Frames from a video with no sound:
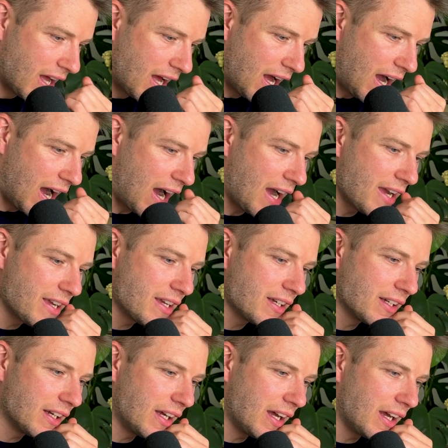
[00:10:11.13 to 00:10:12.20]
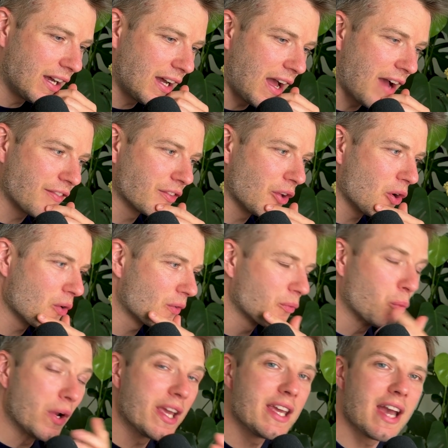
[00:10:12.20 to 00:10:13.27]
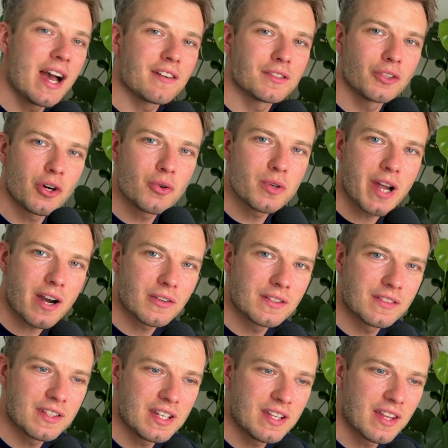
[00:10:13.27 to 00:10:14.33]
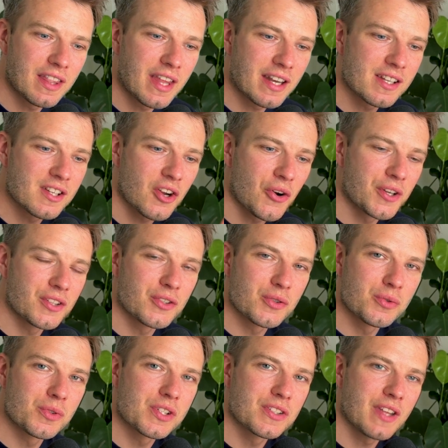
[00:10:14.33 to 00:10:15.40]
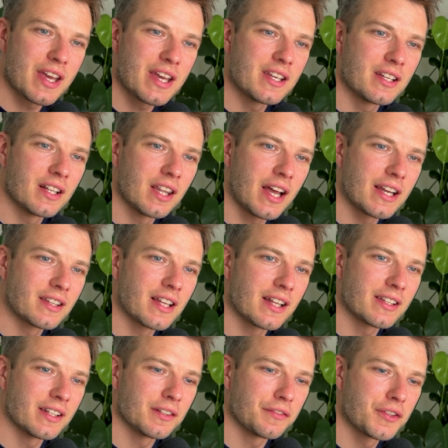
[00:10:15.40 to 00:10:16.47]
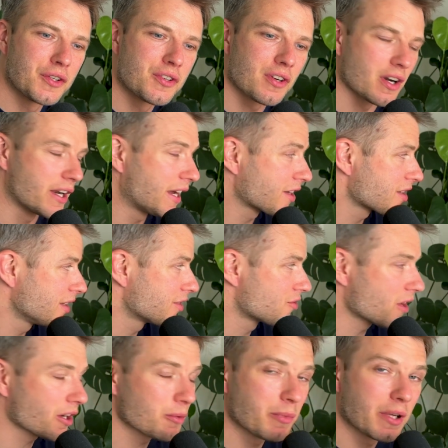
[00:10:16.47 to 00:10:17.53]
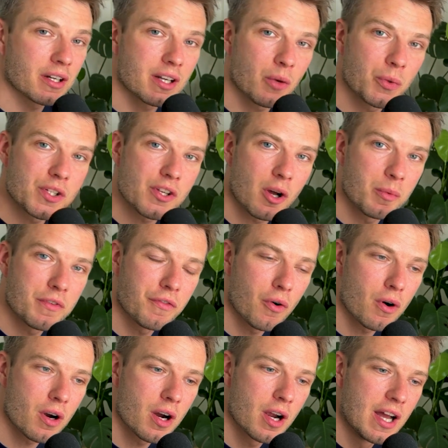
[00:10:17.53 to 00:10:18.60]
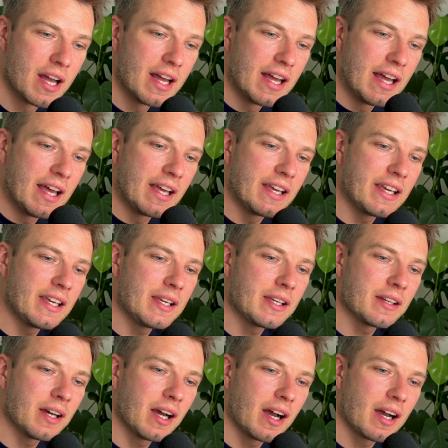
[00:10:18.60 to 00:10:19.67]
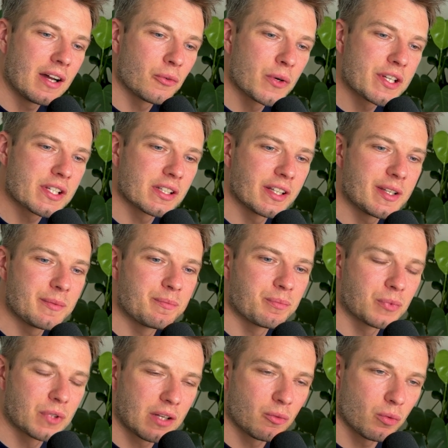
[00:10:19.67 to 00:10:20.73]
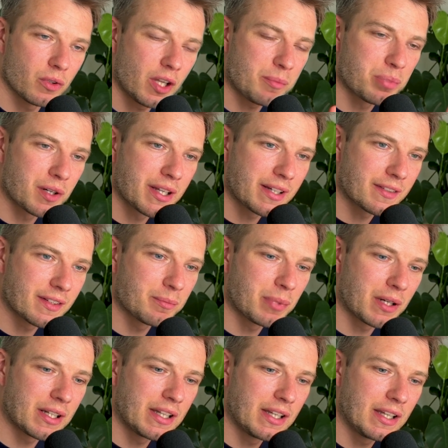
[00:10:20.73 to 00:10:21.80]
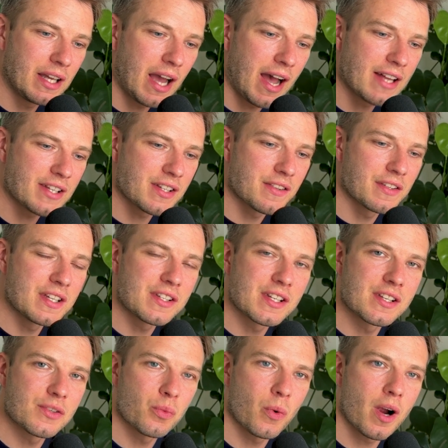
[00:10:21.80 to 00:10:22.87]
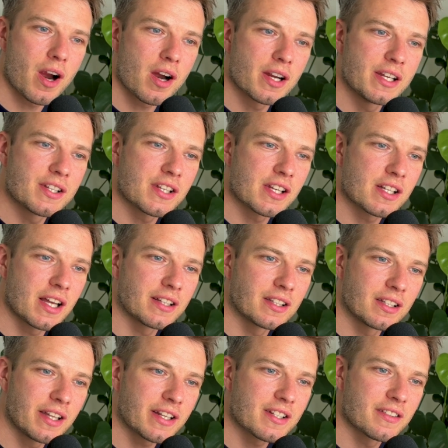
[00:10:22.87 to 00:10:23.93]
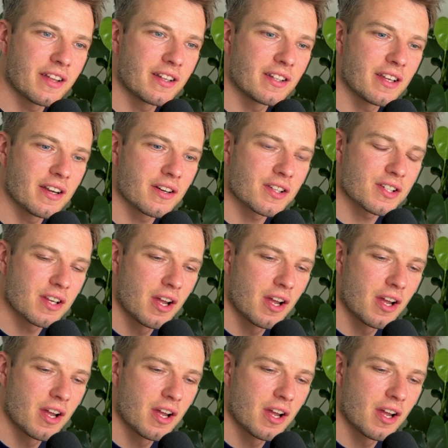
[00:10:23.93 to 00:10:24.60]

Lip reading: we have no guarantee that is going to stay like that in the future. And actually, Druckenmiller that we saw before, he recently, well, not predicted, but he has a thesis where he says like the next 10 years